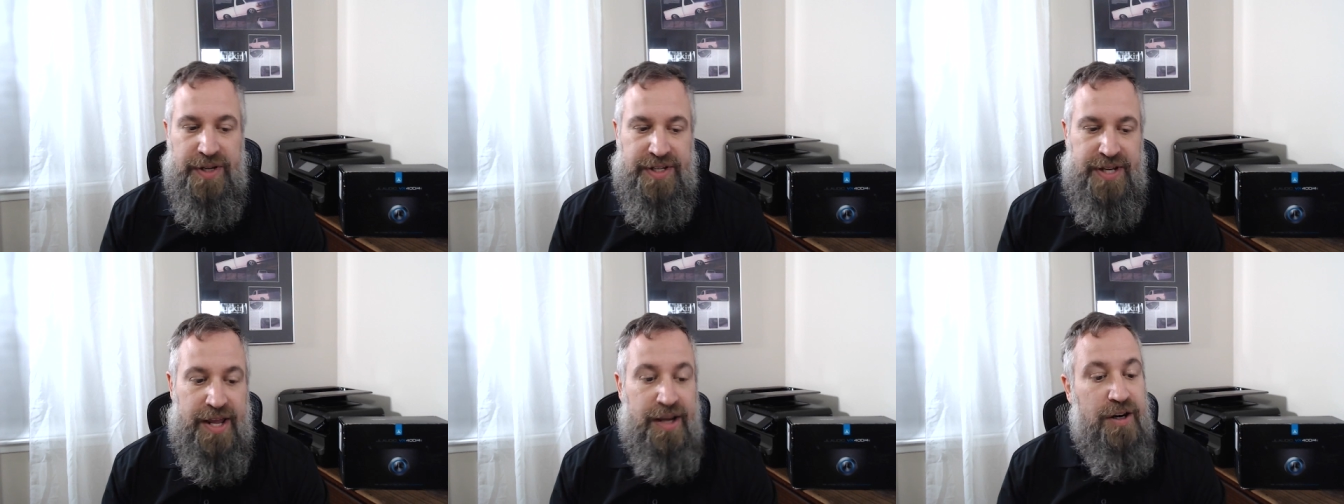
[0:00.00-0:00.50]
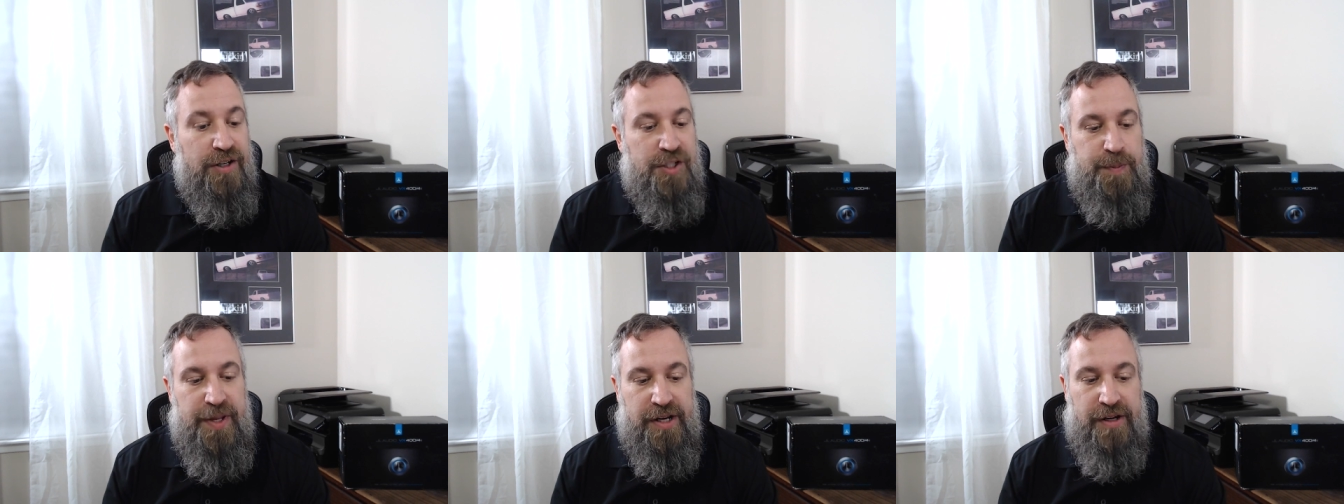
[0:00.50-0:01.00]
take our
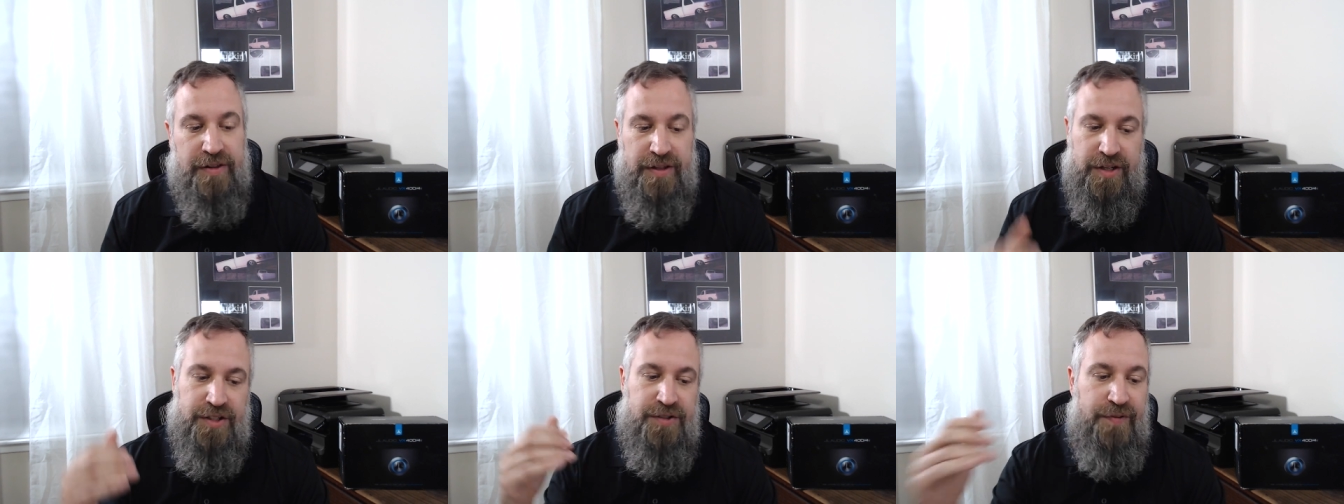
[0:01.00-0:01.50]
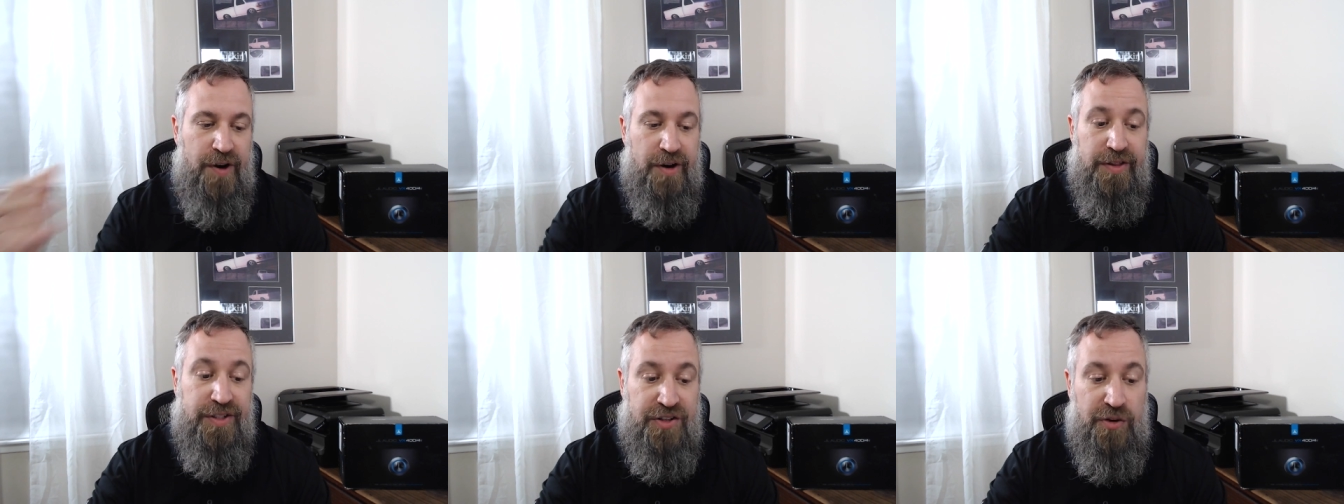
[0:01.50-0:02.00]
speaker that is
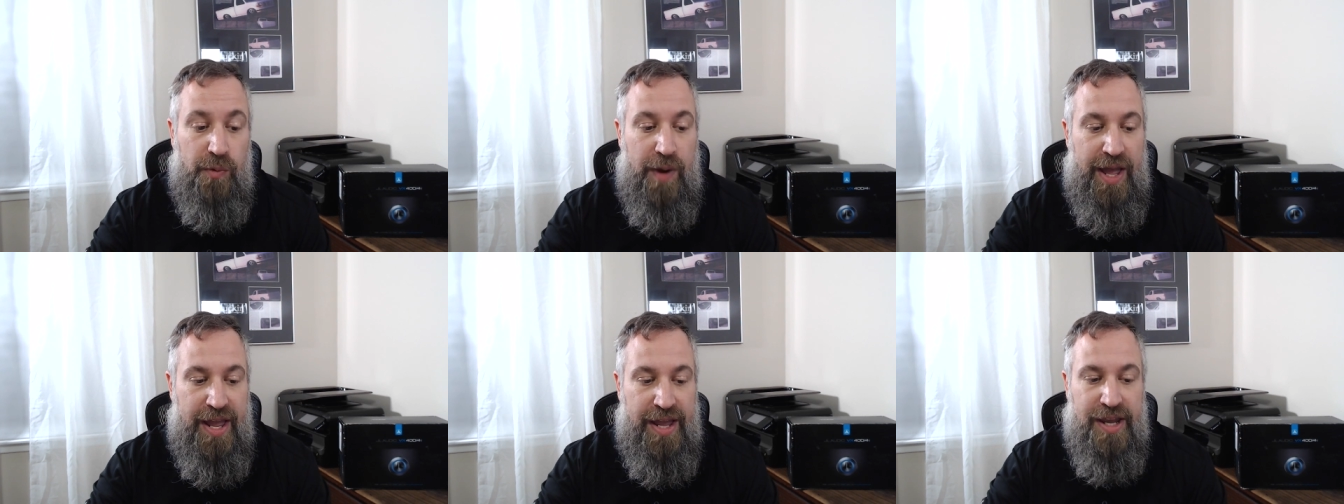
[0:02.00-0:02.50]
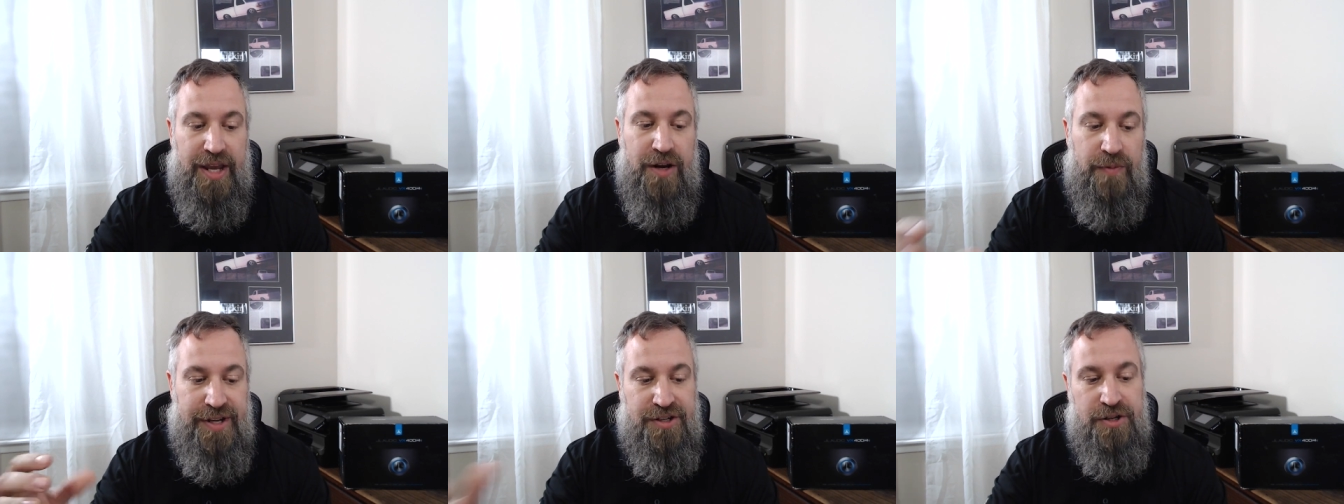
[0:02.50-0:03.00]
farthest away
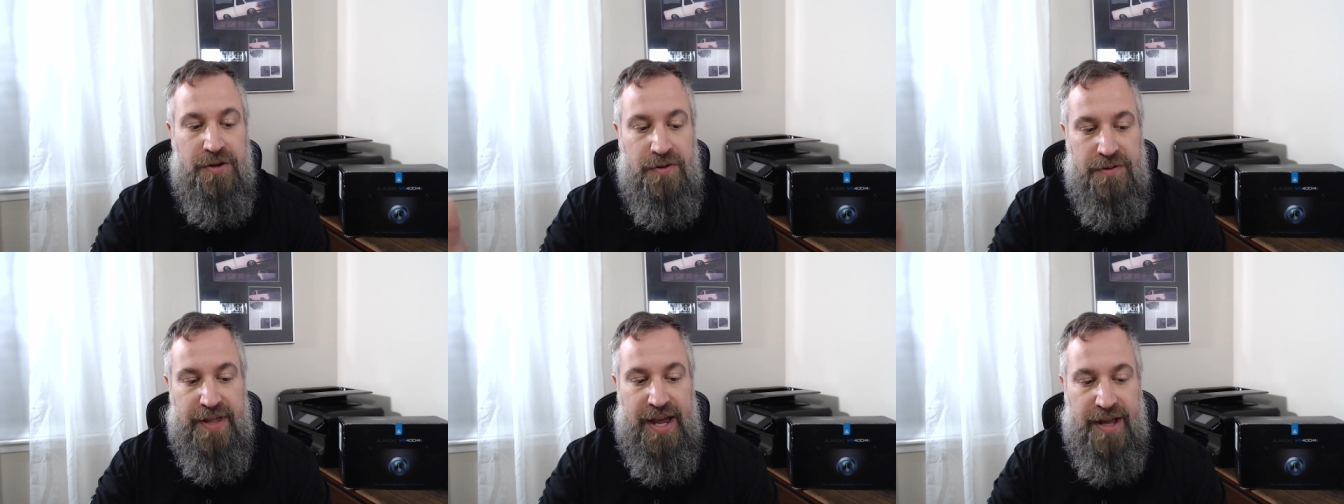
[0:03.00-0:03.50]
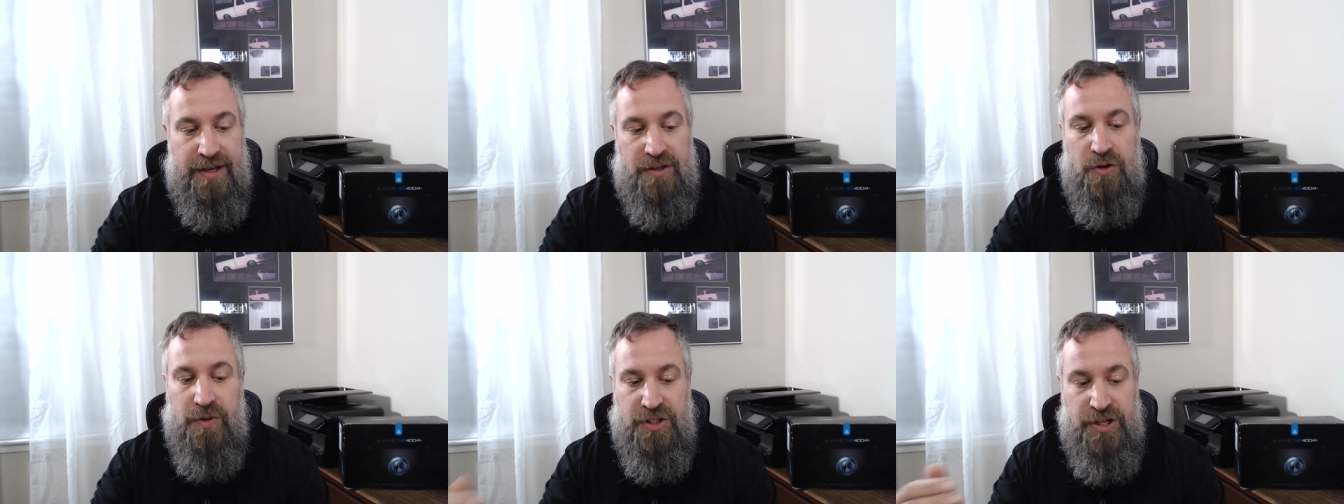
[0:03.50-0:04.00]
and we tune that
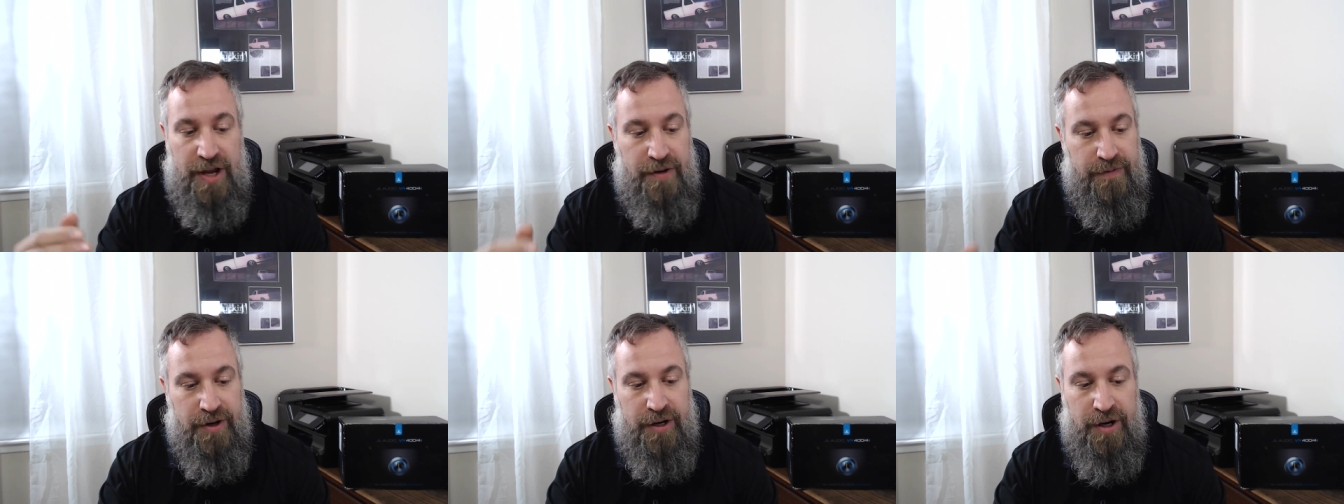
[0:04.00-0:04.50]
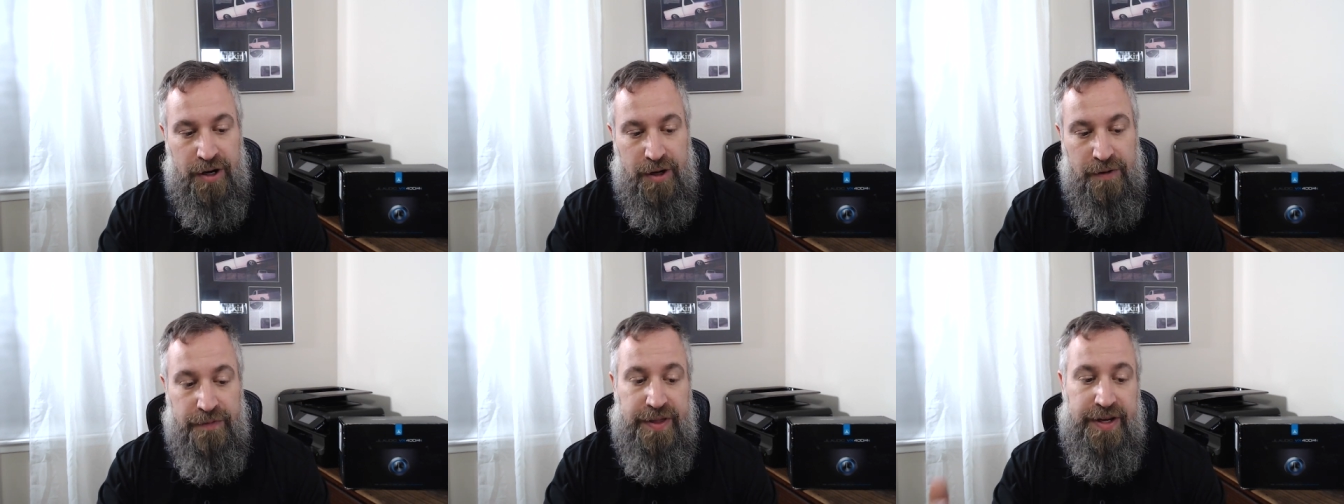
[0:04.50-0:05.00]
to whichever
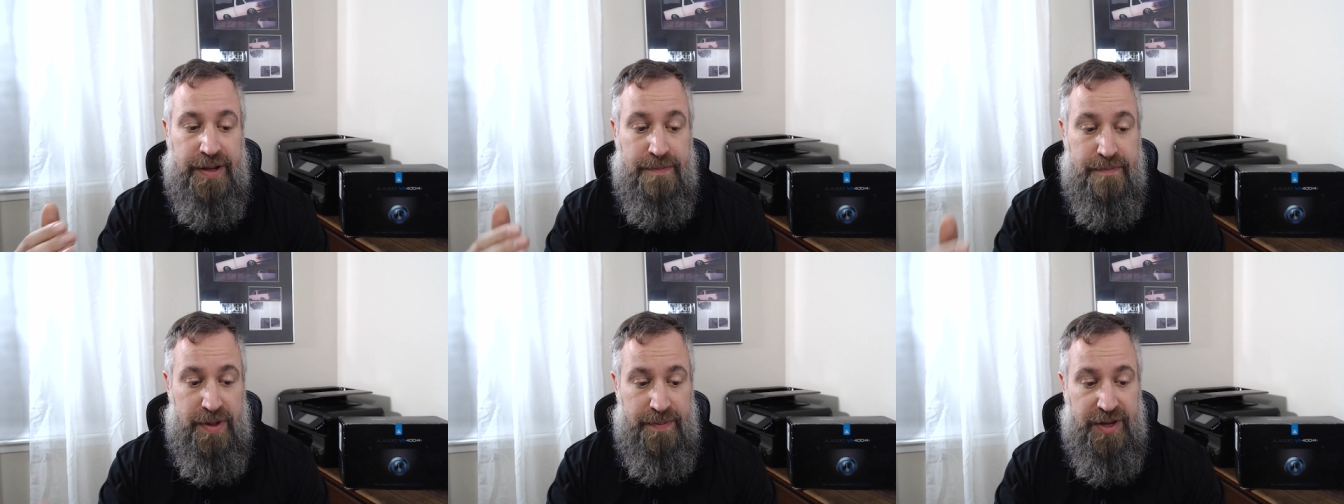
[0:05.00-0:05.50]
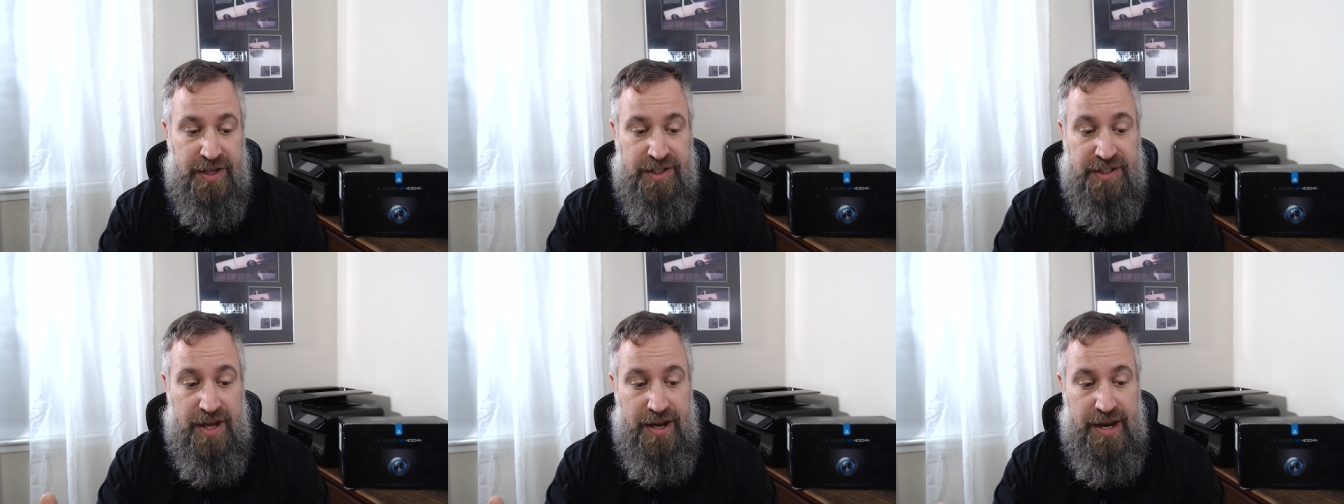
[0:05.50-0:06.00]
curve that it
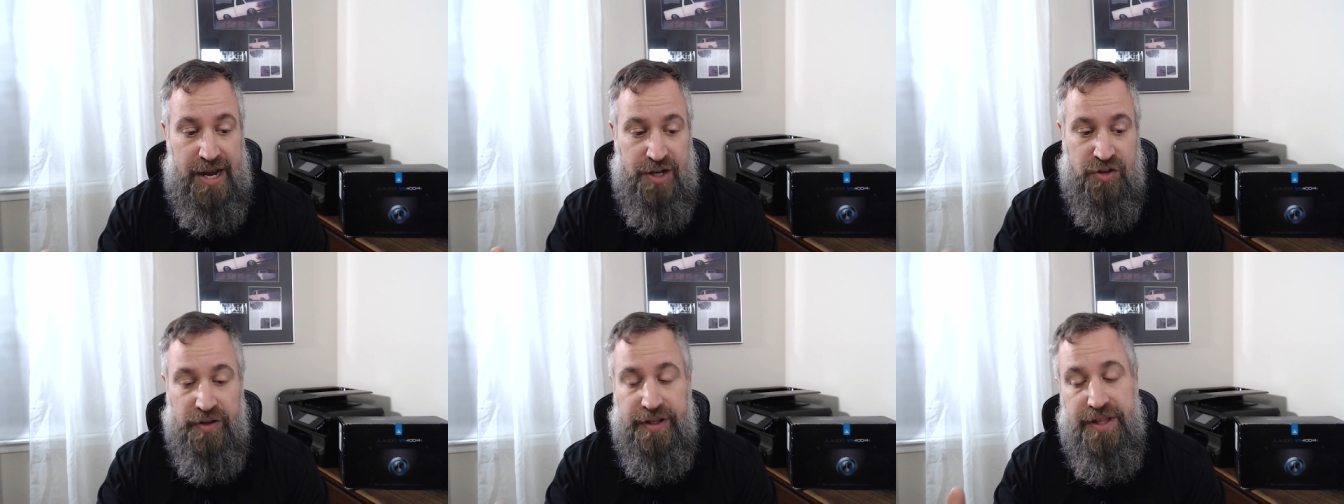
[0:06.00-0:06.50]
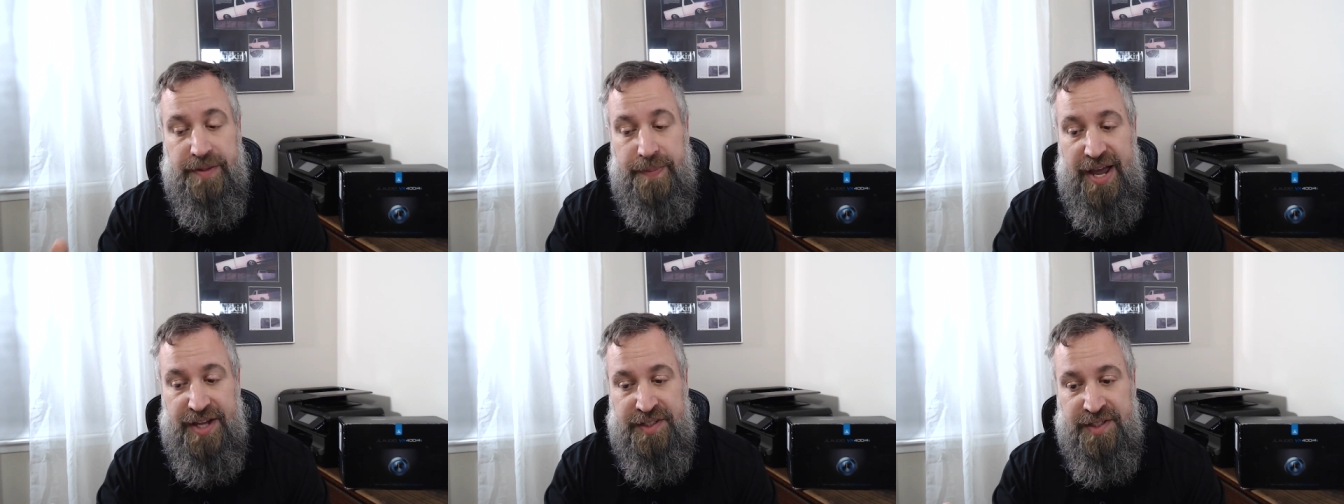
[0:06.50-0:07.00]
mimics naturally the
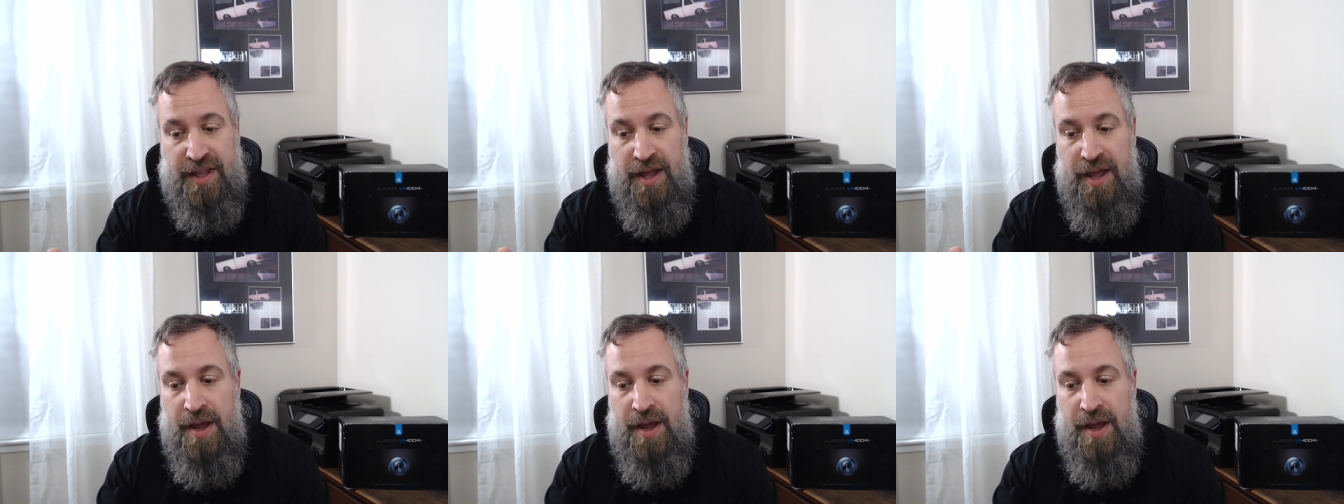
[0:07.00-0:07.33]
best.